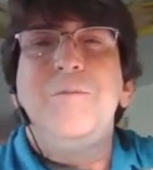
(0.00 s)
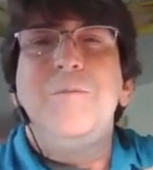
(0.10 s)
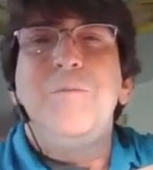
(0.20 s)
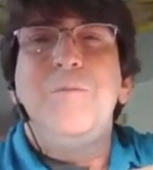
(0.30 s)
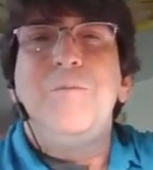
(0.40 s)

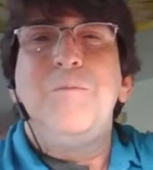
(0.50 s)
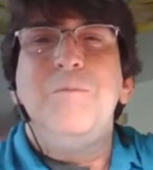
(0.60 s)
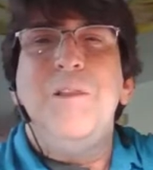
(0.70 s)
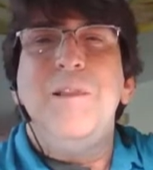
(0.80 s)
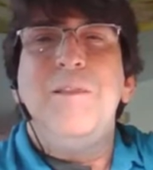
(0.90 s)
This one
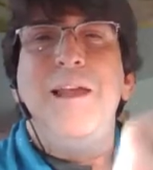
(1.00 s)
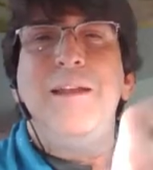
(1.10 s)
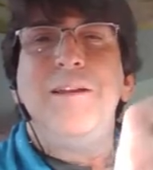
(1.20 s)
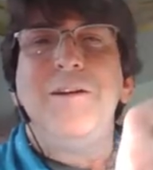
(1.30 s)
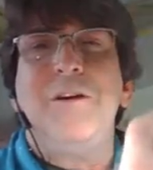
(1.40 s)
is,
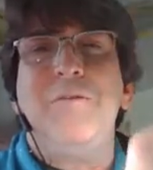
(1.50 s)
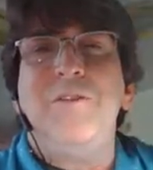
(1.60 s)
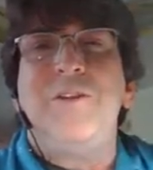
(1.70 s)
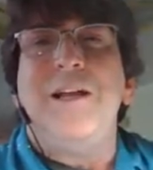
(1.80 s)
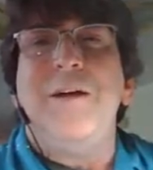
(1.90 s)
here we
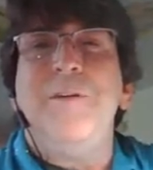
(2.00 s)
go.